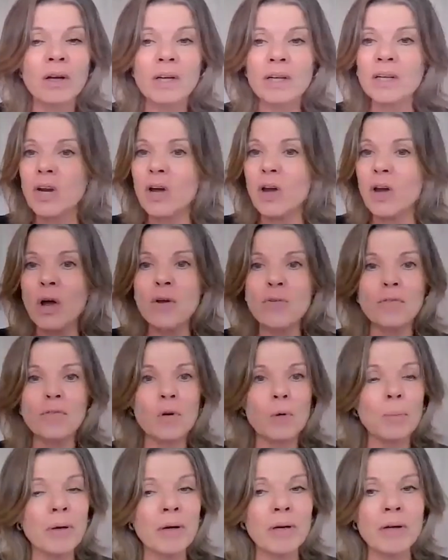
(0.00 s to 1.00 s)
over
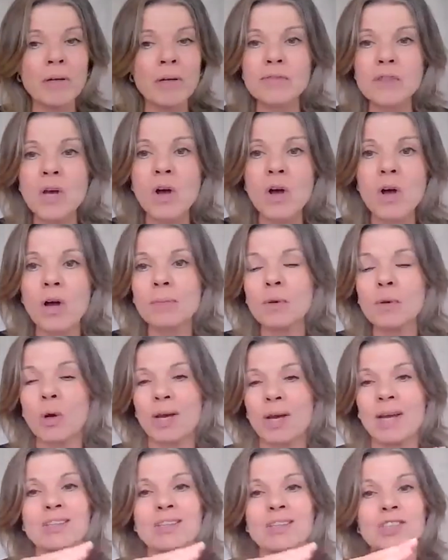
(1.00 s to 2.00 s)
a period of time, your
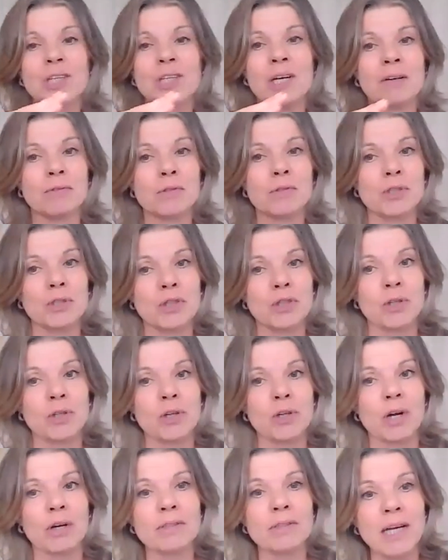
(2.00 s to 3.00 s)
energy levels are going to
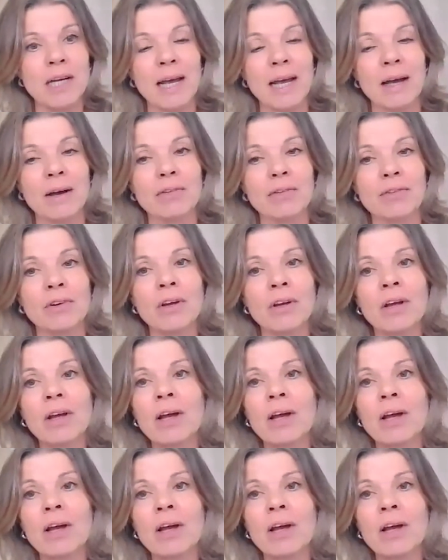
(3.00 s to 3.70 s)
go down.